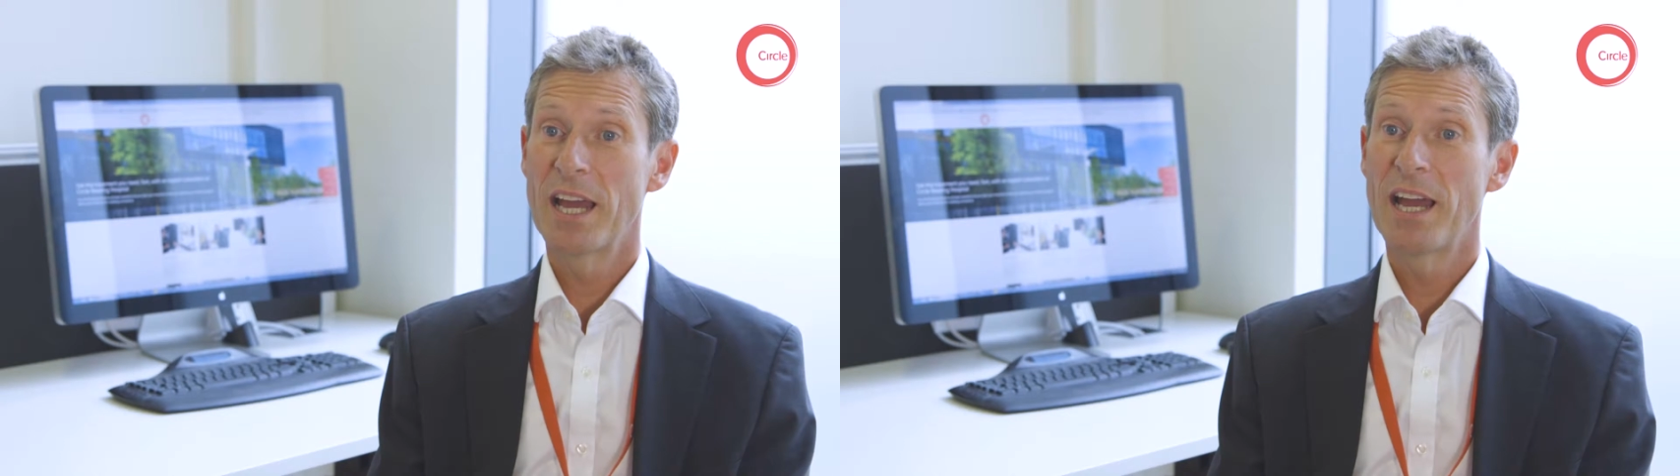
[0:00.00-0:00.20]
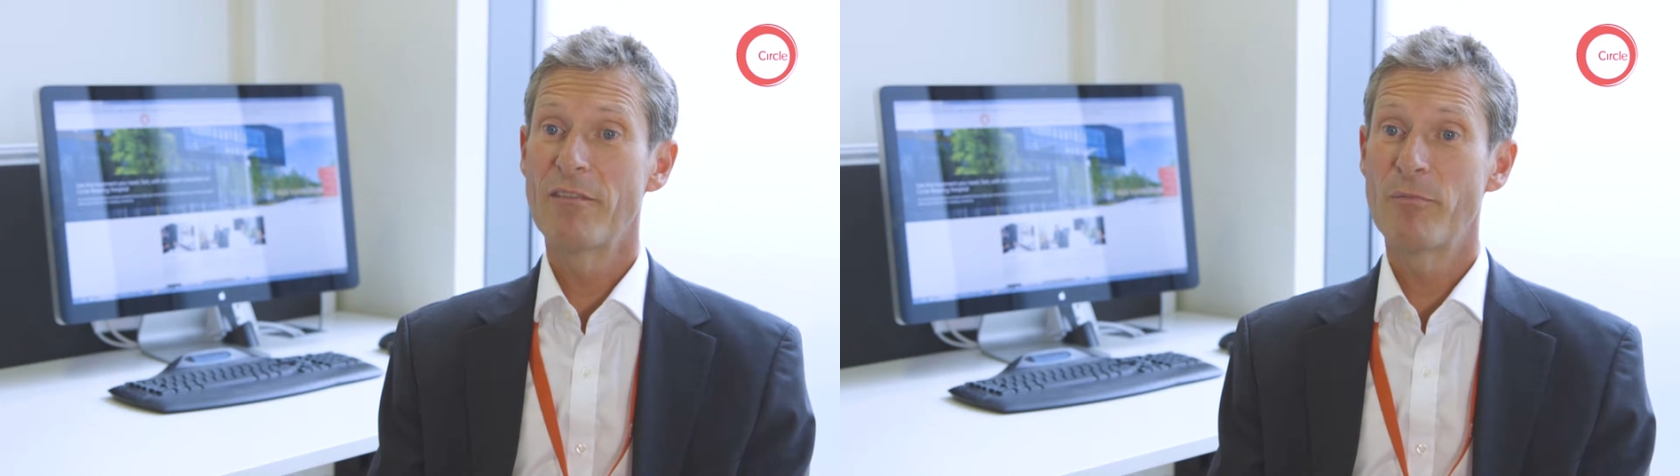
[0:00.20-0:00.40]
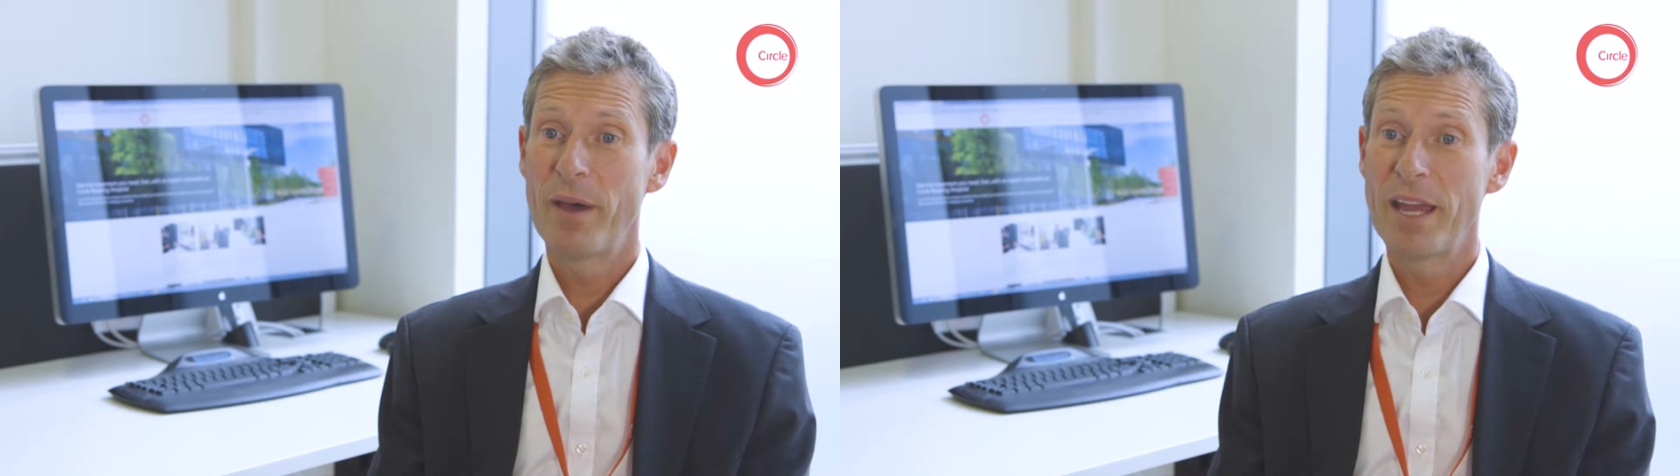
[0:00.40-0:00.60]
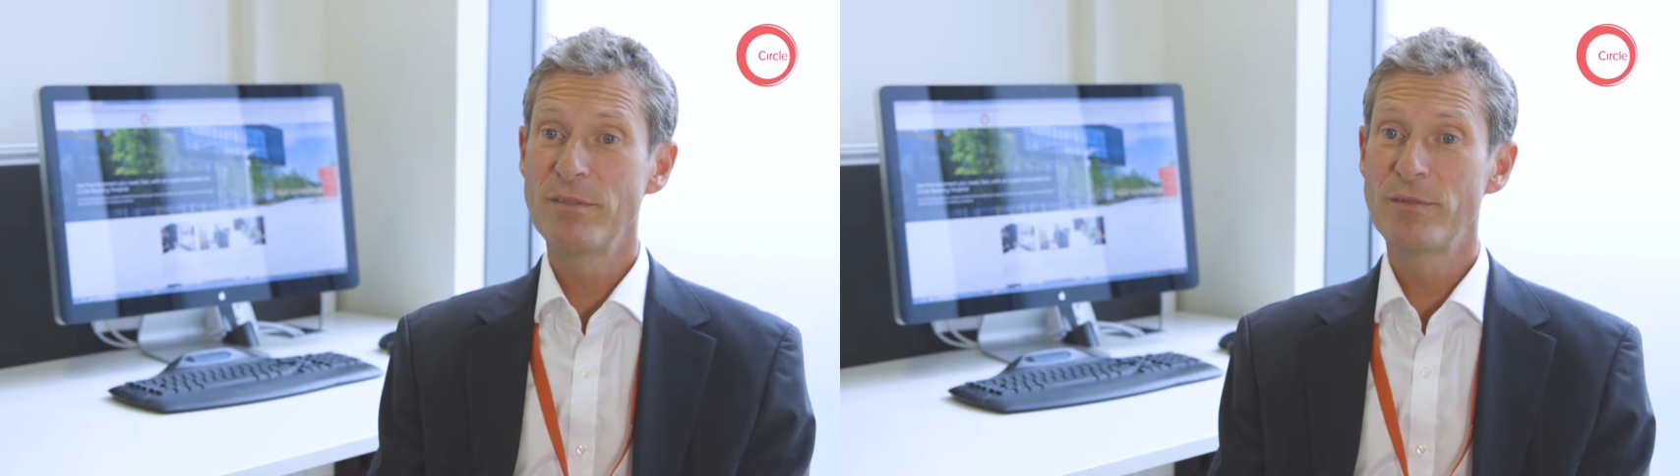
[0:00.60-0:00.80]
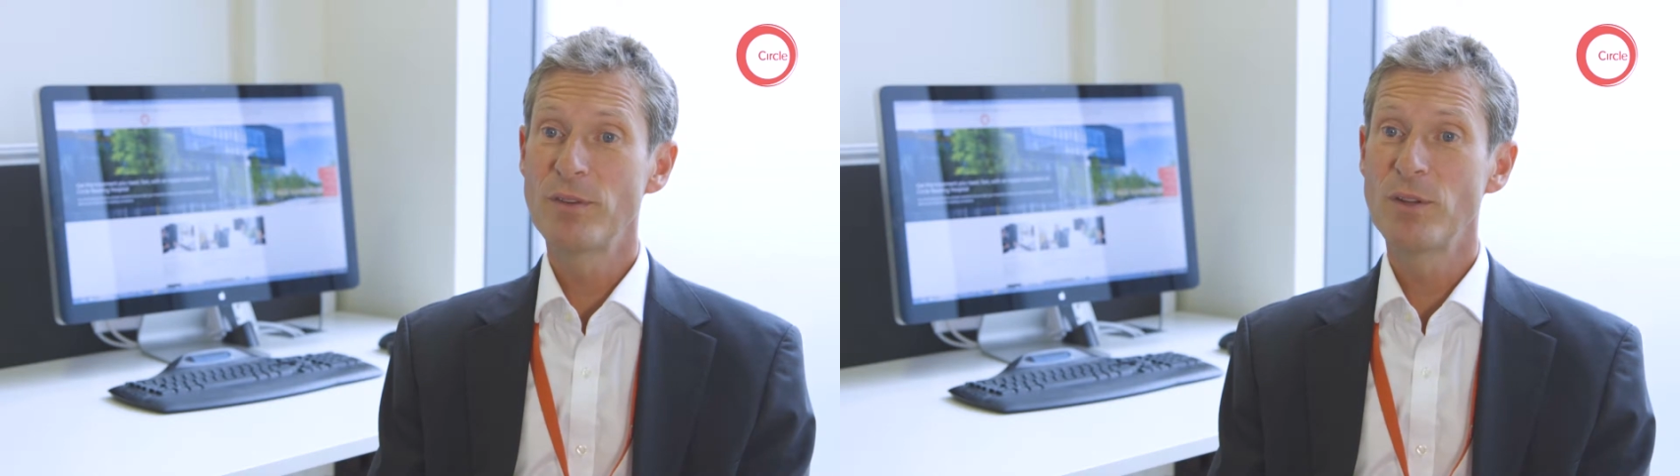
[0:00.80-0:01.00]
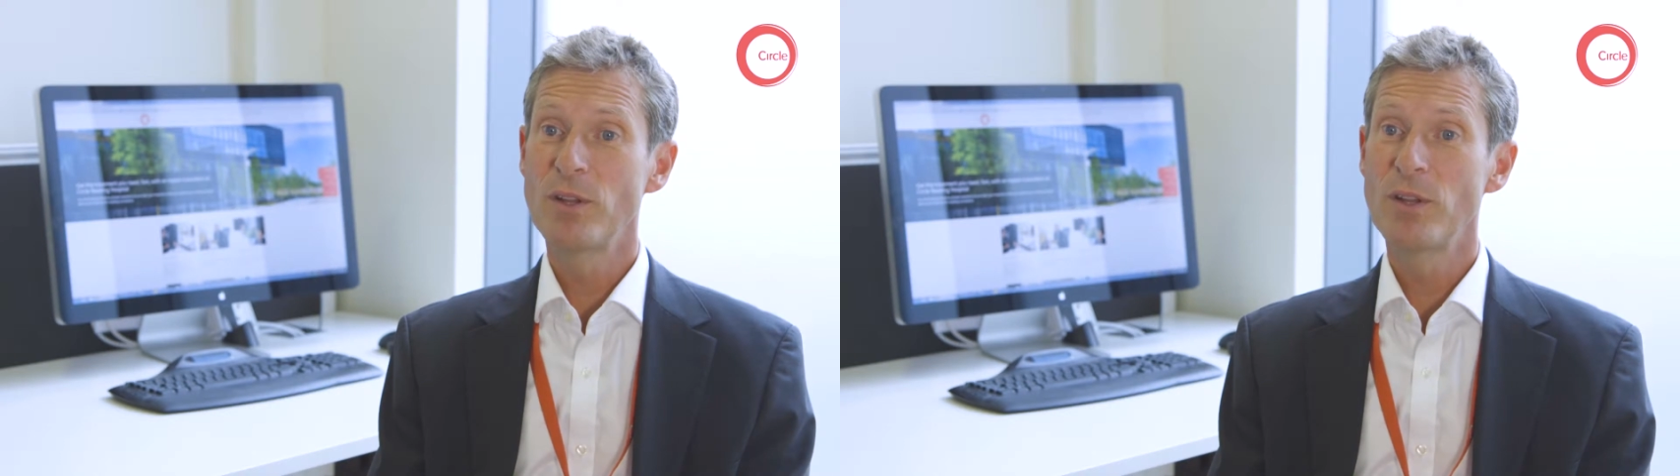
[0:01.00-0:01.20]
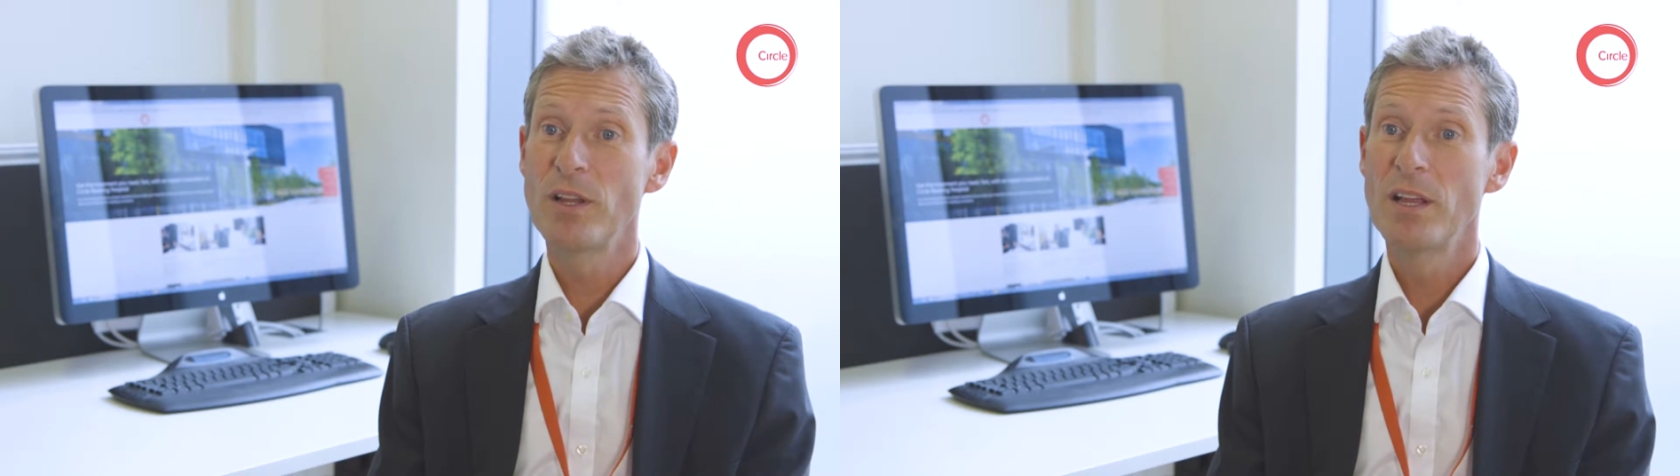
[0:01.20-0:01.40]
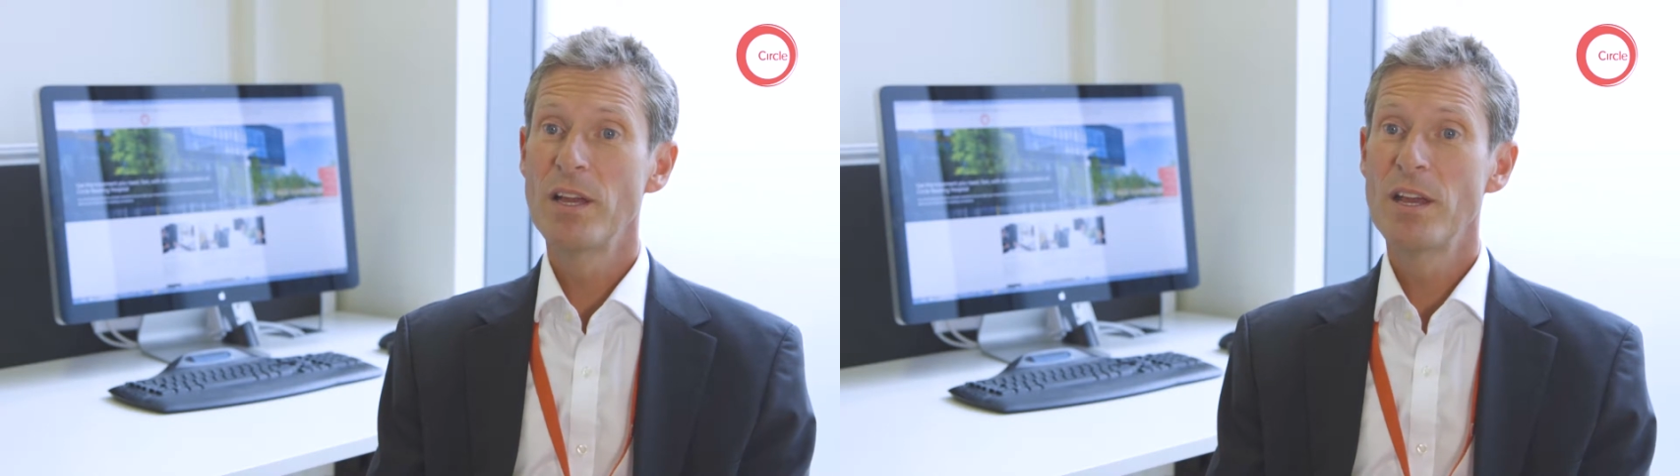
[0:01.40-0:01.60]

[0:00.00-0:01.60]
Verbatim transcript: have painful,